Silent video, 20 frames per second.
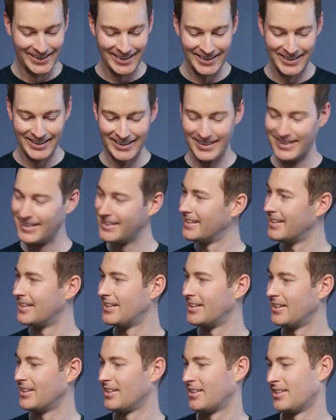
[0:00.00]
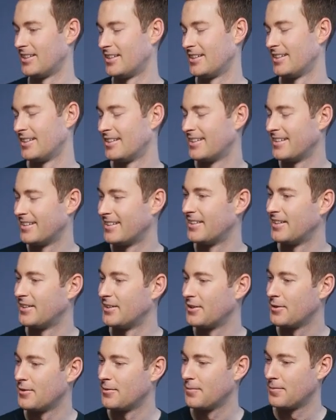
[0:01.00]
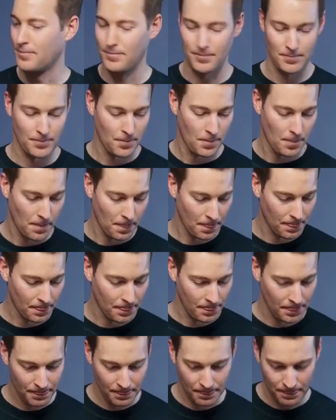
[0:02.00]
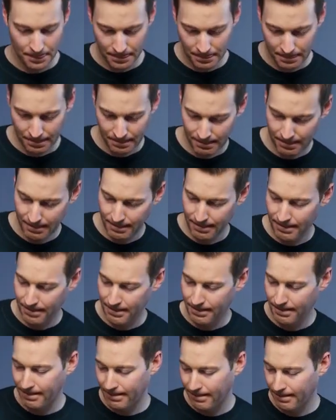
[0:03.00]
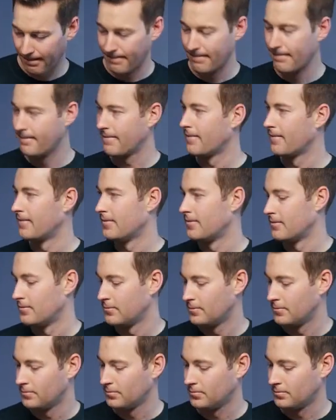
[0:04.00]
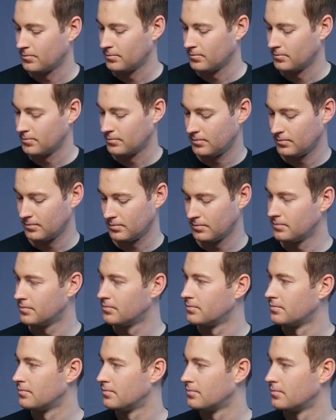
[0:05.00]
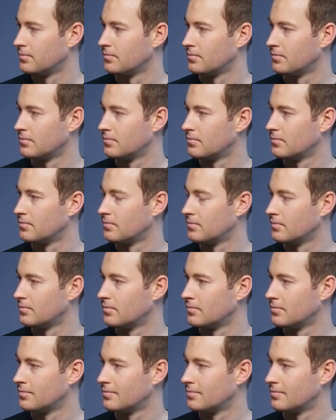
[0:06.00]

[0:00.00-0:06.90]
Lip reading: (not speaking)